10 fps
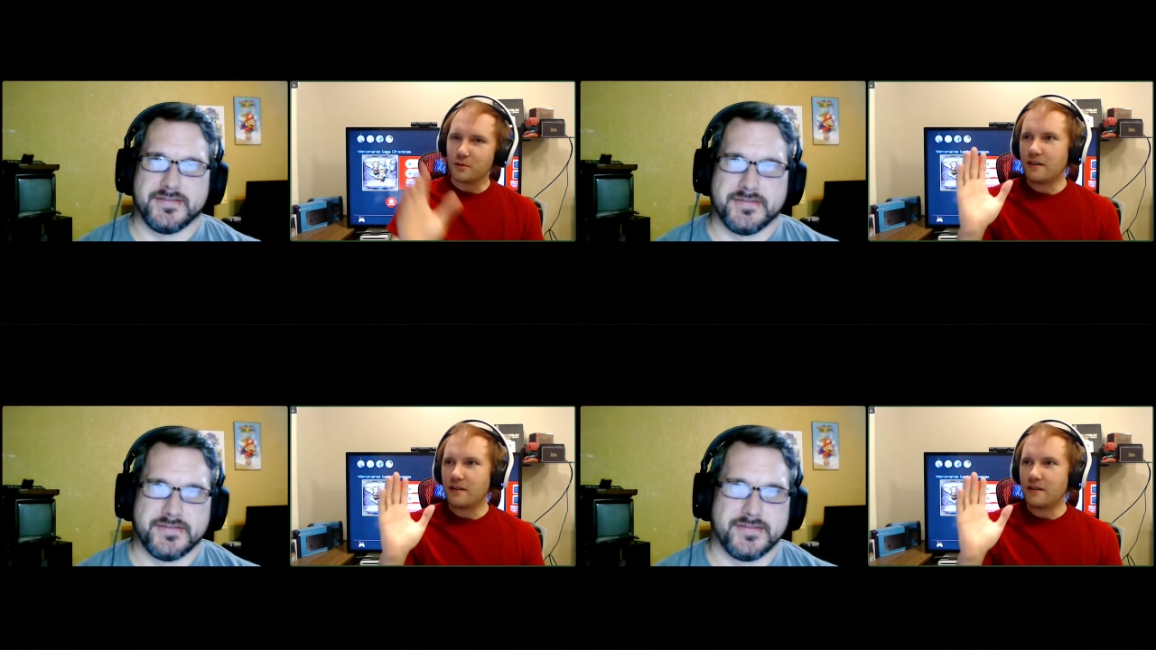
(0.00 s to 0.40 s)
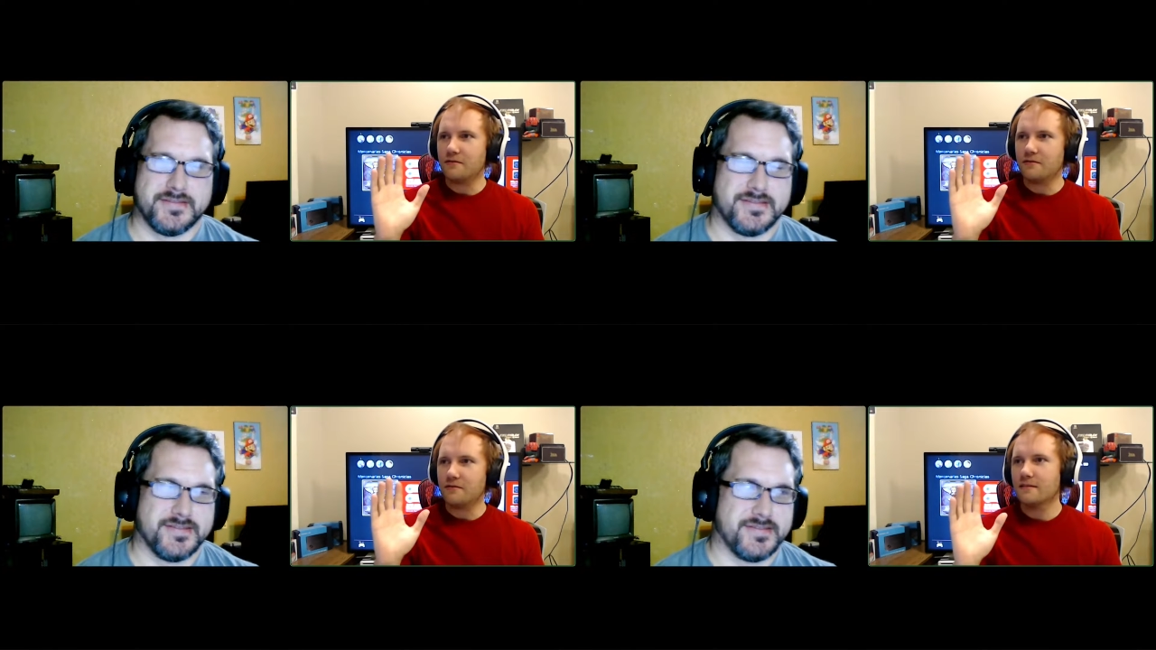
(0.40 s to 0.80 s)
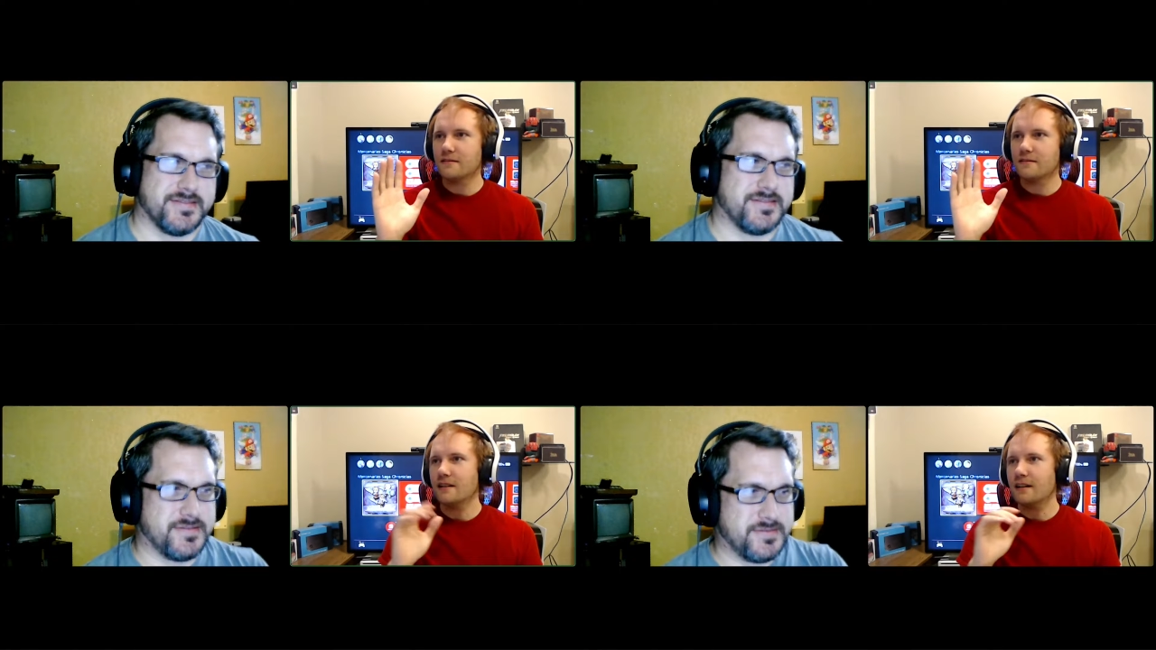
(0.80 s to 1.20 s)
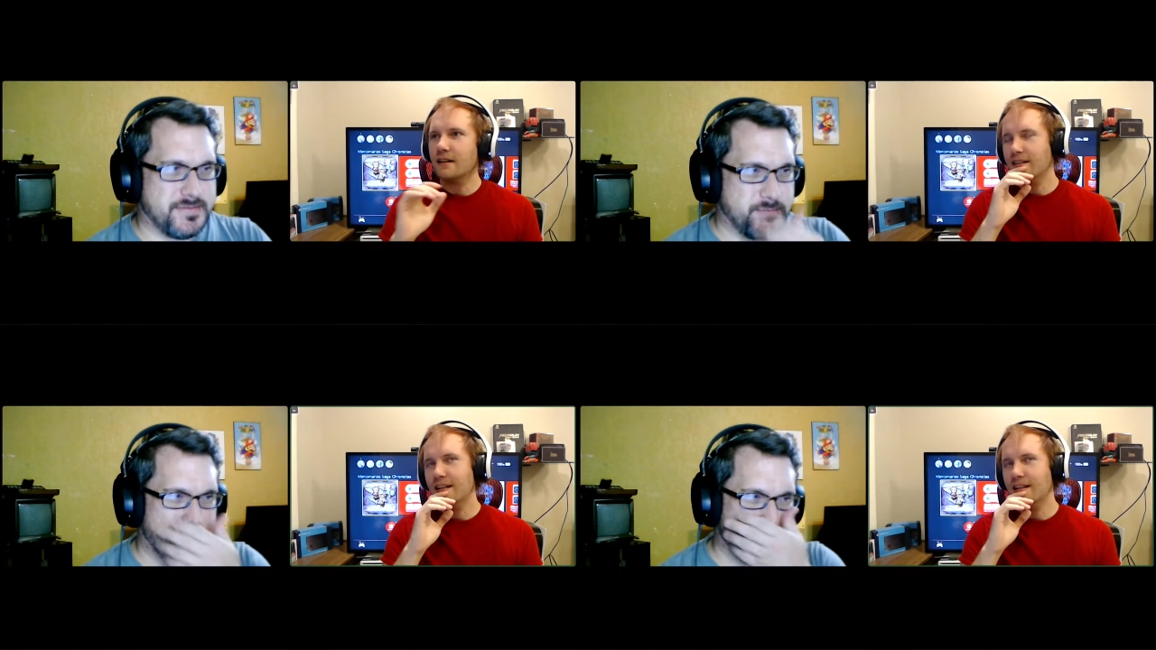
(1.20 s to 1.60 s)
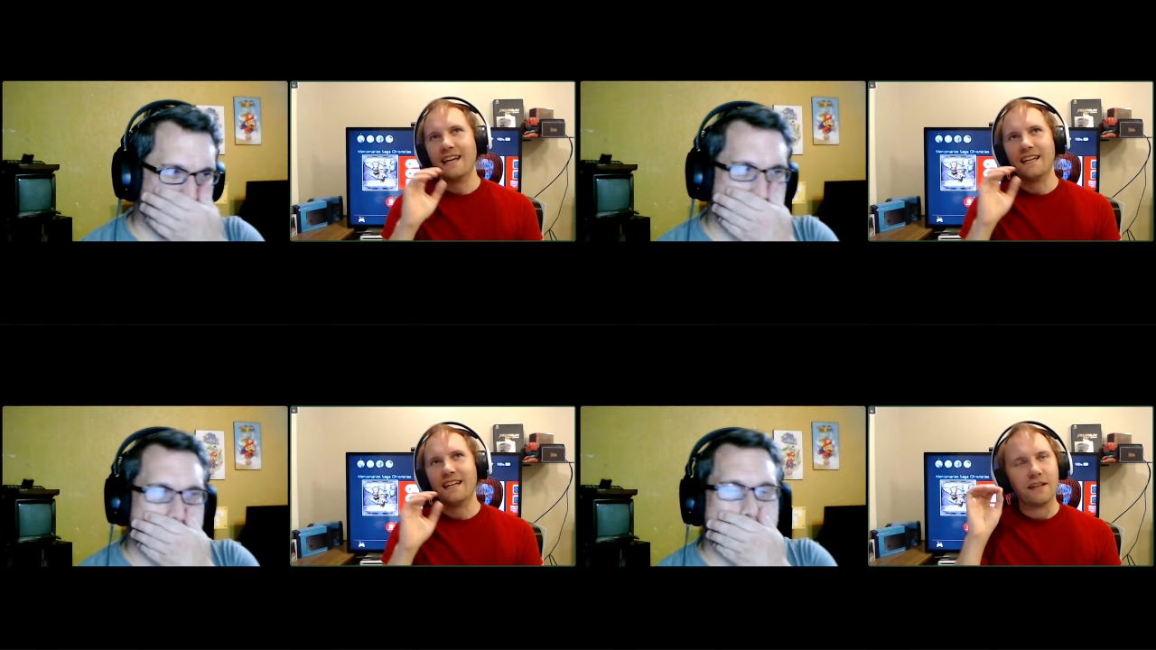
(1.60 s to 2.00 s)
Speaker 1: Three of five and
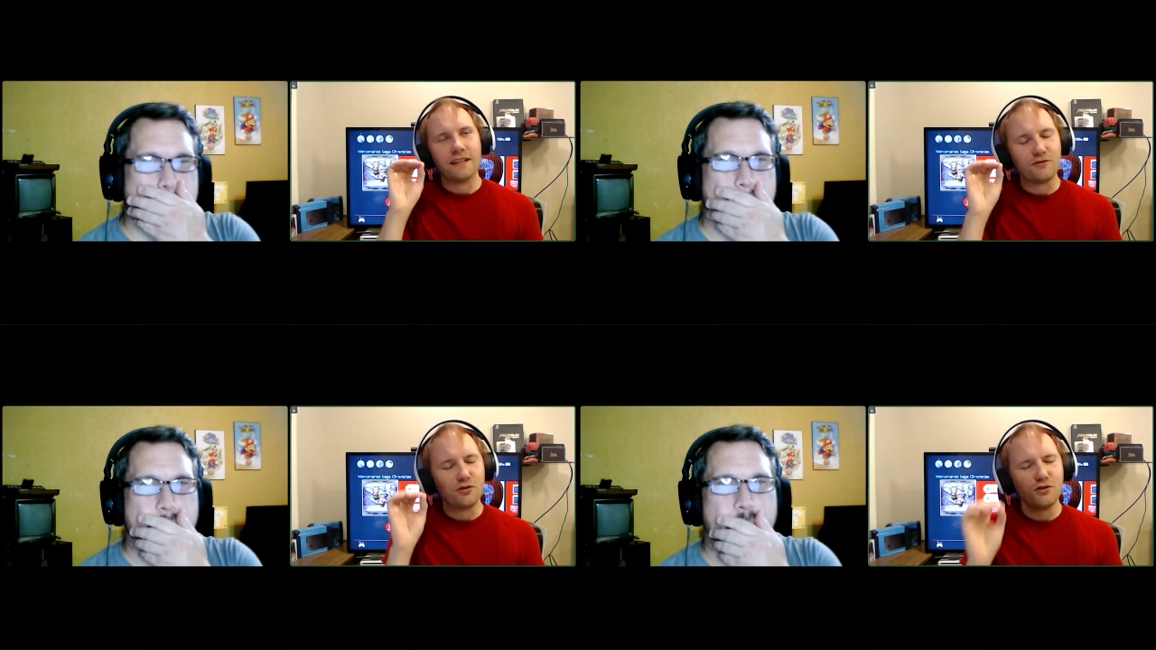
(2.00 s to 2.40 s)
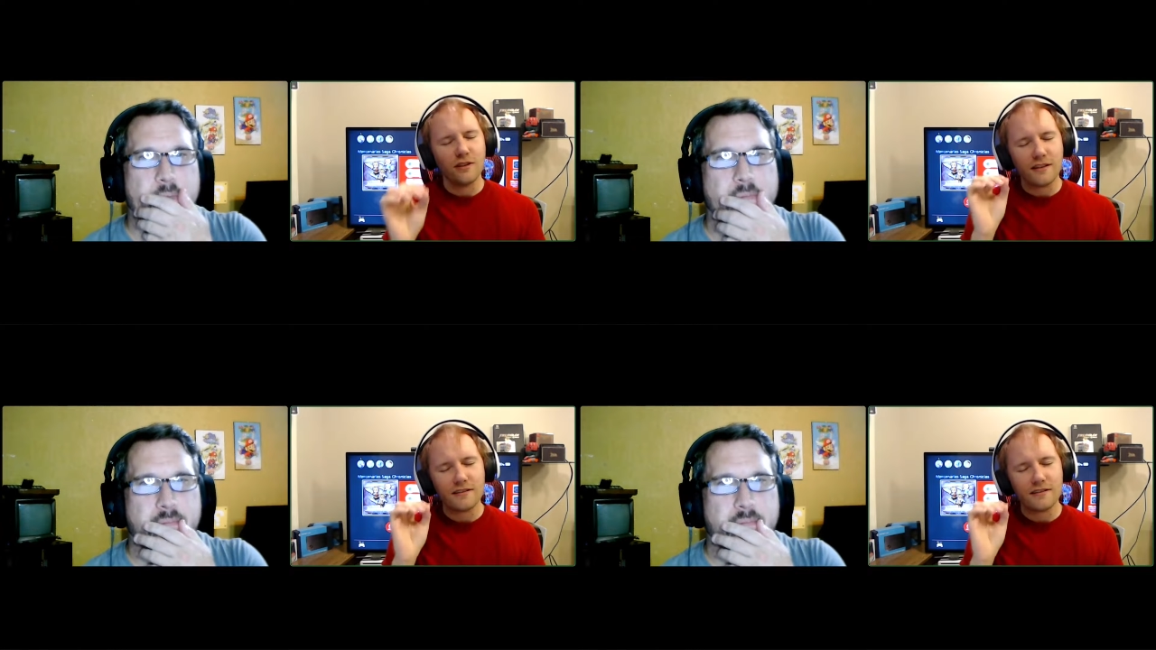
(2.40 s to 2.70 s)
and if I had